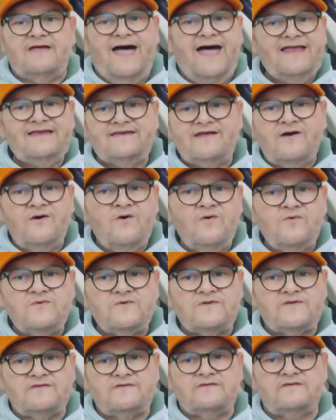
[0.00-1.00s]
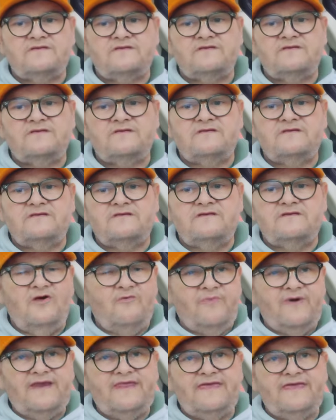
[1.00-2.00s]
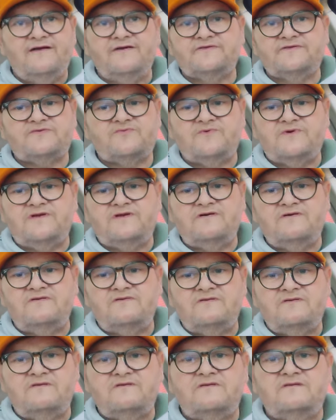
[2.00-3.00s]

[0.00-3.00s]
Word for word: I don't. Nobody else will.